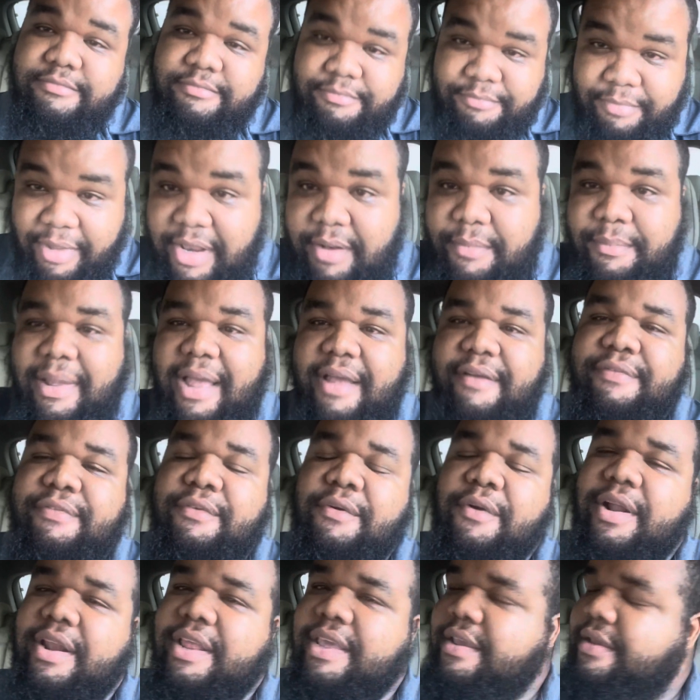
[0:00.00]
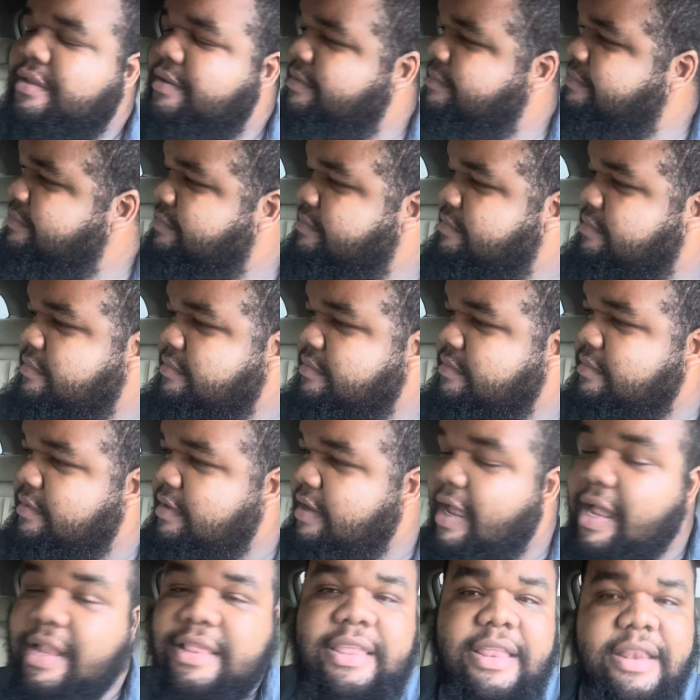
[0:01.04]
Beat them by 40.
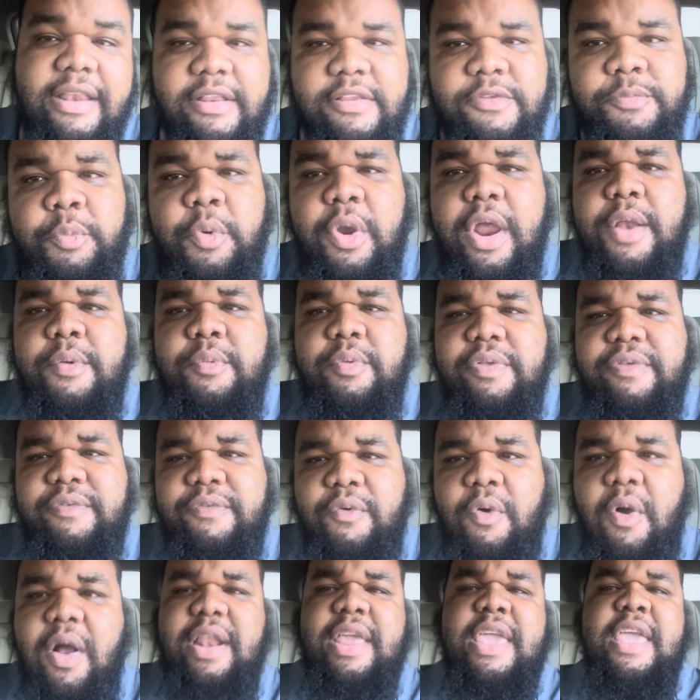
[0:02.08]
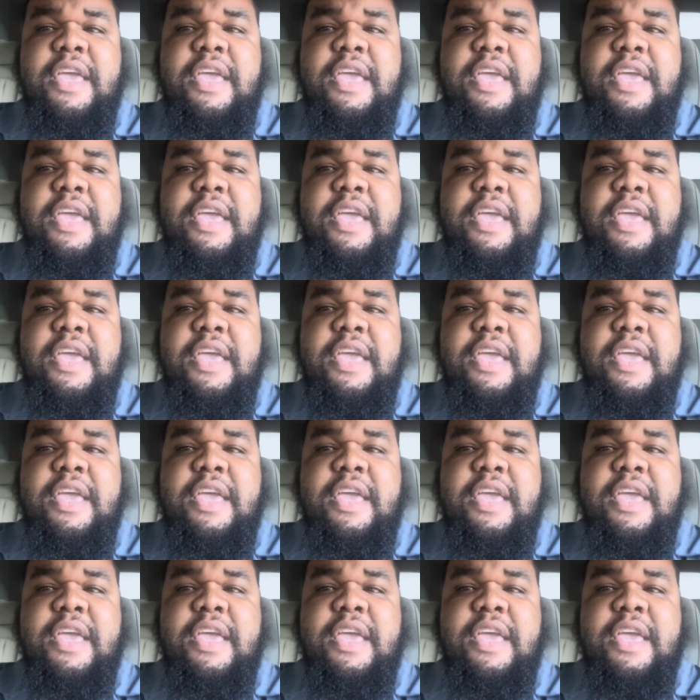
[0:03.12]
I think the spread was 40.